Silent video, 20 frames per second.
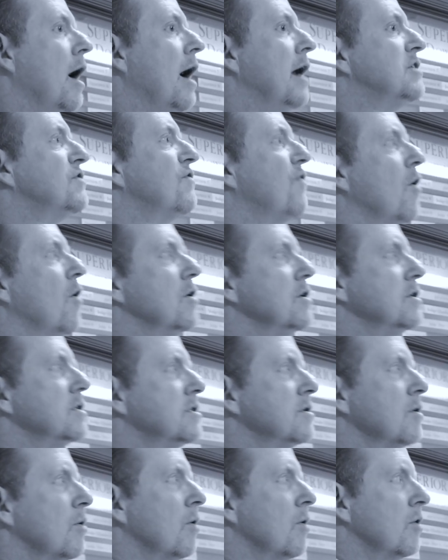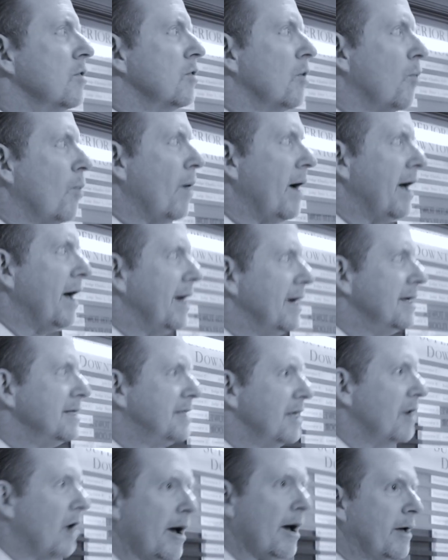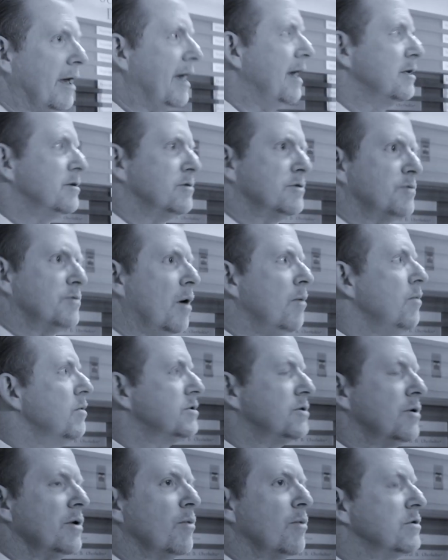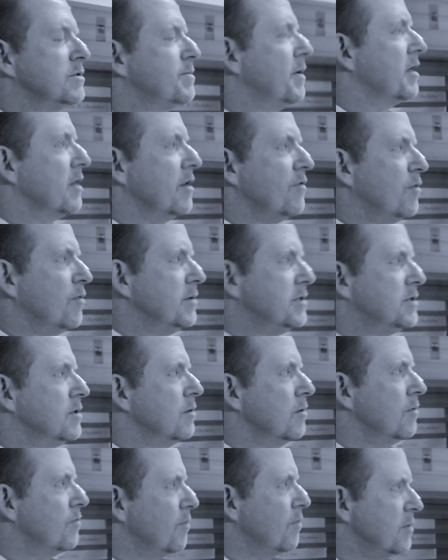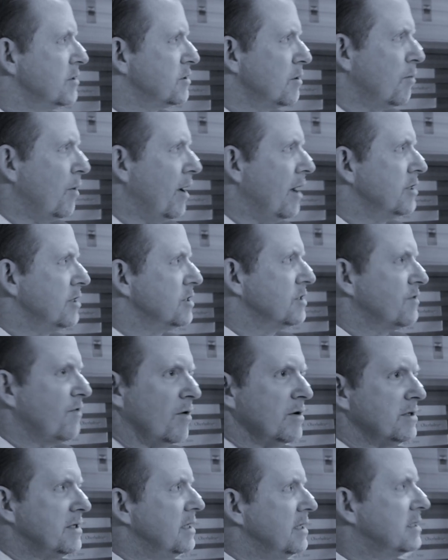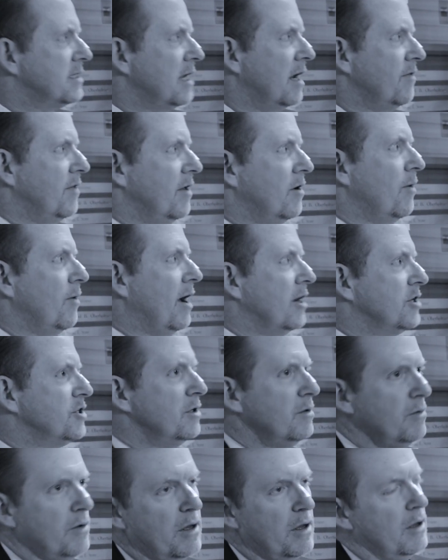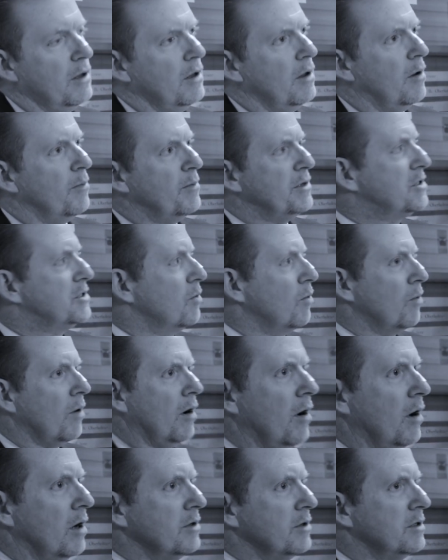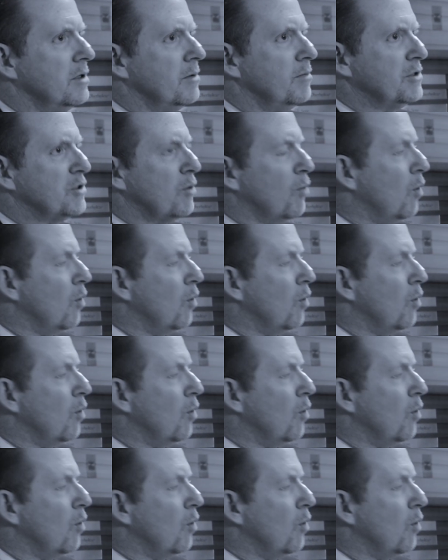As far as the way it did, I can't, certainly won't speculate for Mr. Branch, as far as his side of the interaction. Mr.